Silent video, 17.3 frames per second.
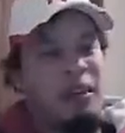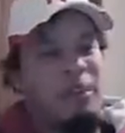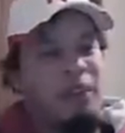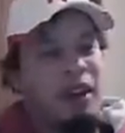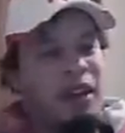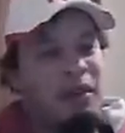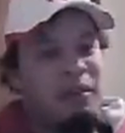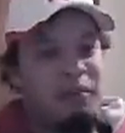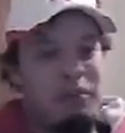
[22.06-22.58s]

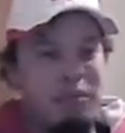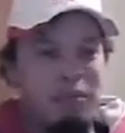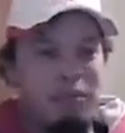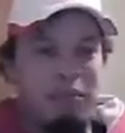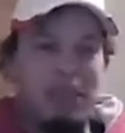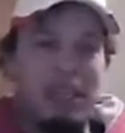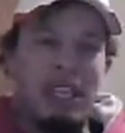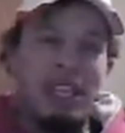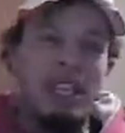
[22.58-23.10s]
But
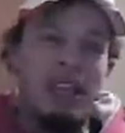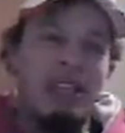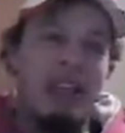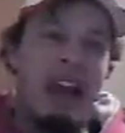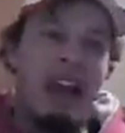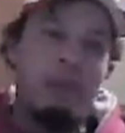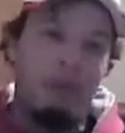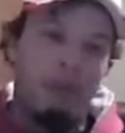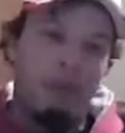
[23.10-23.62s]
me
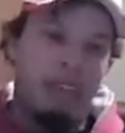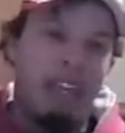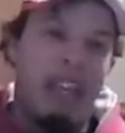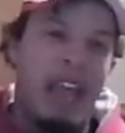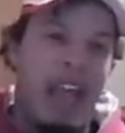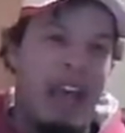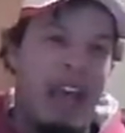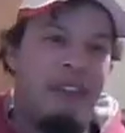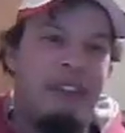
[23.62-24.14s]
not really
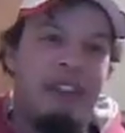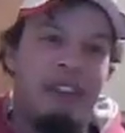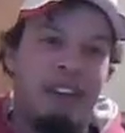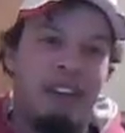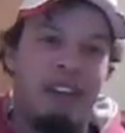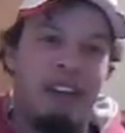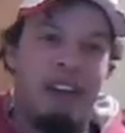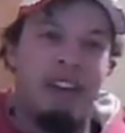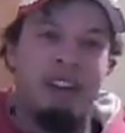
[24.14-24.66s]

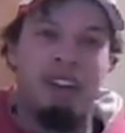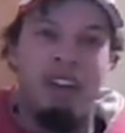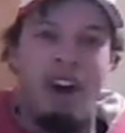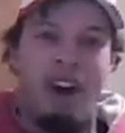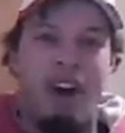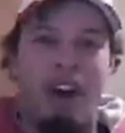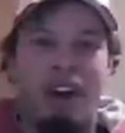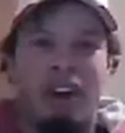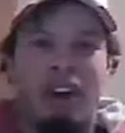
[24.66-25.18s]
having a
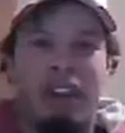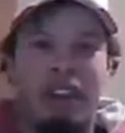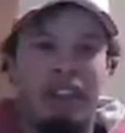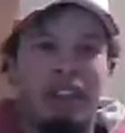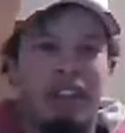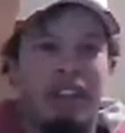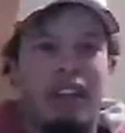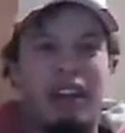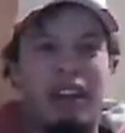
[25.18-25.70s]
dog
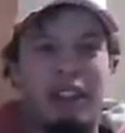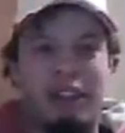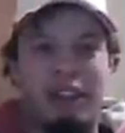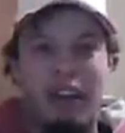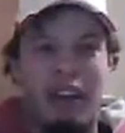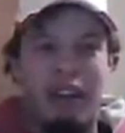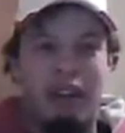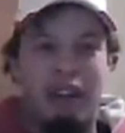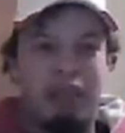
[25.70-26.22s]
in the
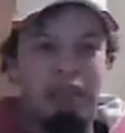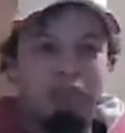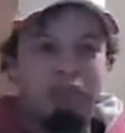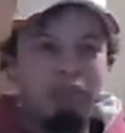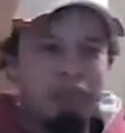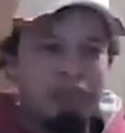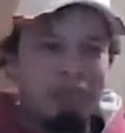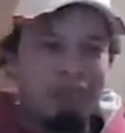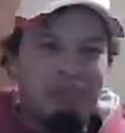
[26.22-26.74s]
NFL,
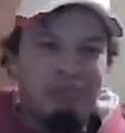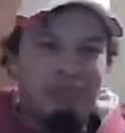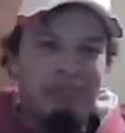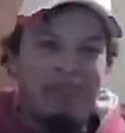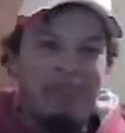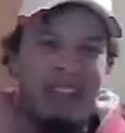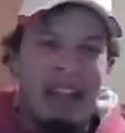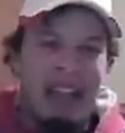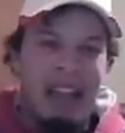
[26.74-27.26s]

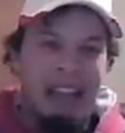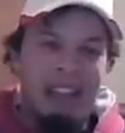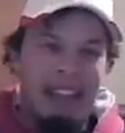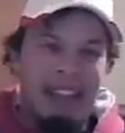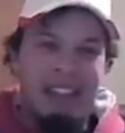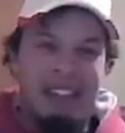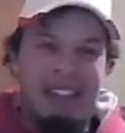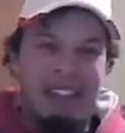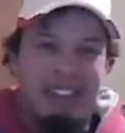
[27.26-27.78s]

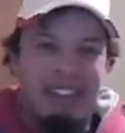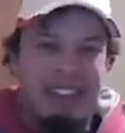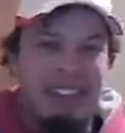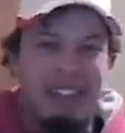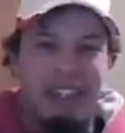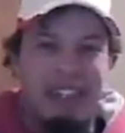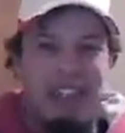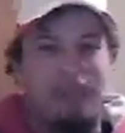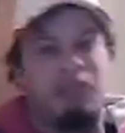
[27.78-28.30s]
it just
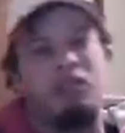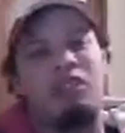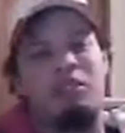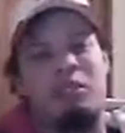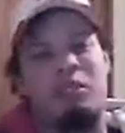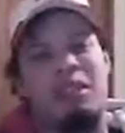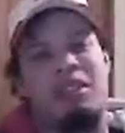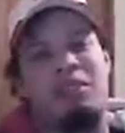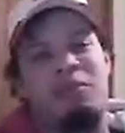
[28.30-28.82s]
doesn't
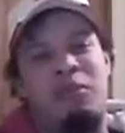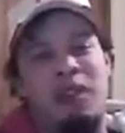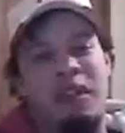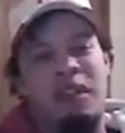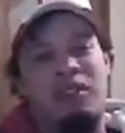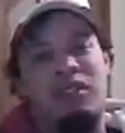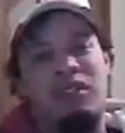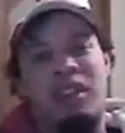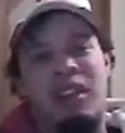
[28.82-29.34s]
interest me as
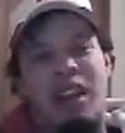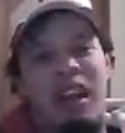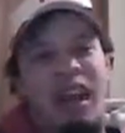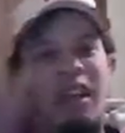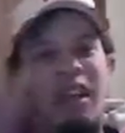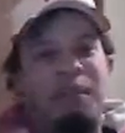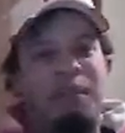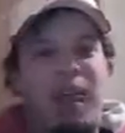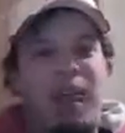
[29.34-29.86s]
much.
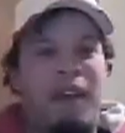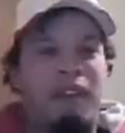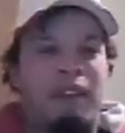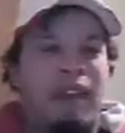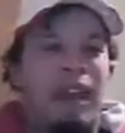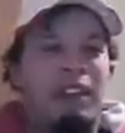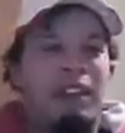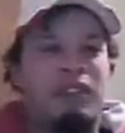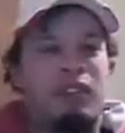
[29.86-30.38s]
I've
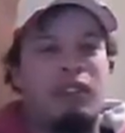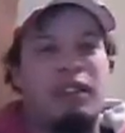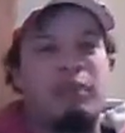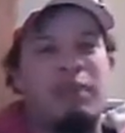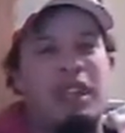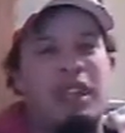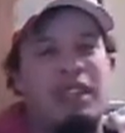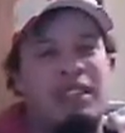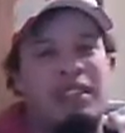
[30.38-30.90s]
liked Green
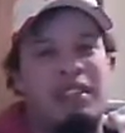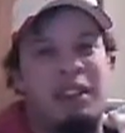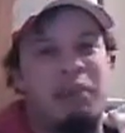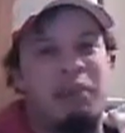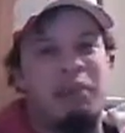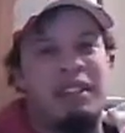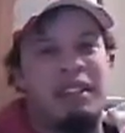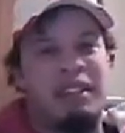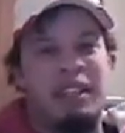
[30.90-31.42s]
Bay since I
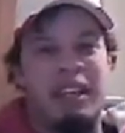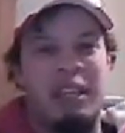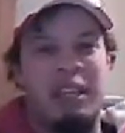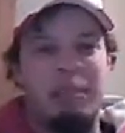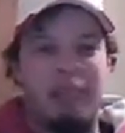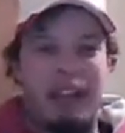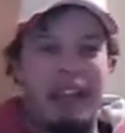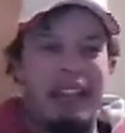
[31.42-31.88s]
was a kid, but I